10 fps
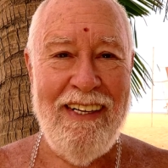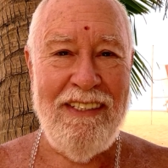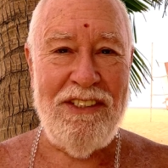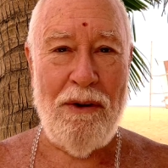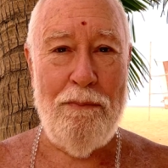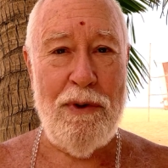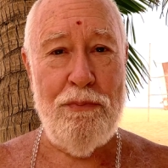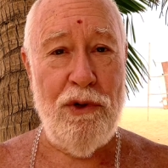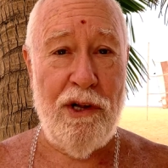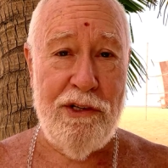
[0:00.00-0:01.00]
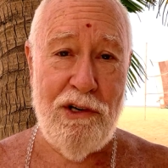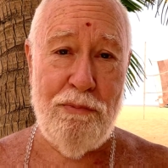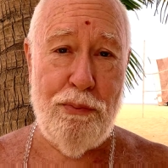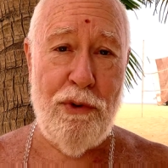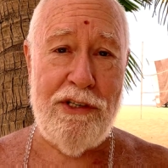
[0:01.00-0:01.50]
some people are
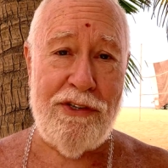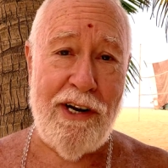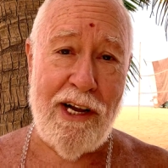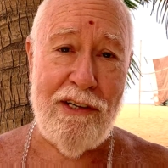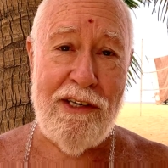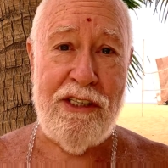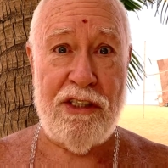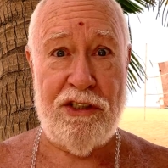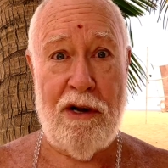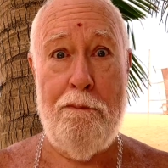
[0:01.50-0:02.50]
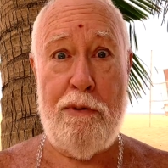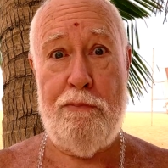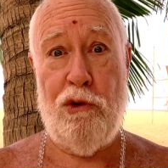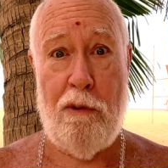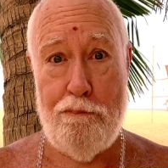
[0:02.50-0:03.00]
little poisonalities and some
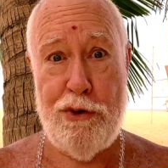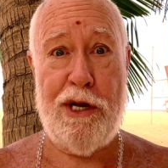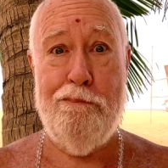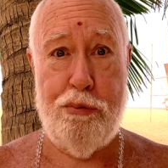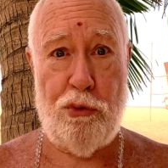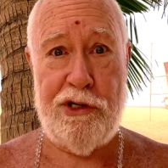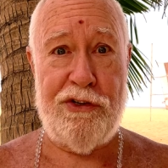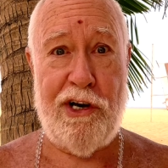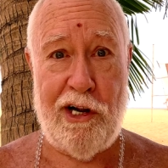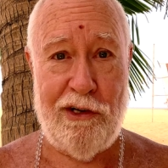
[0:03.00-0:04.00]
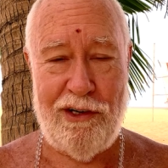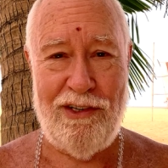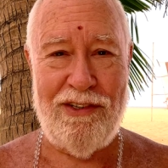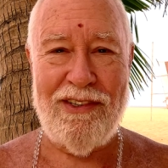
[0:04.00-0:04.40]
people are big poisonalities.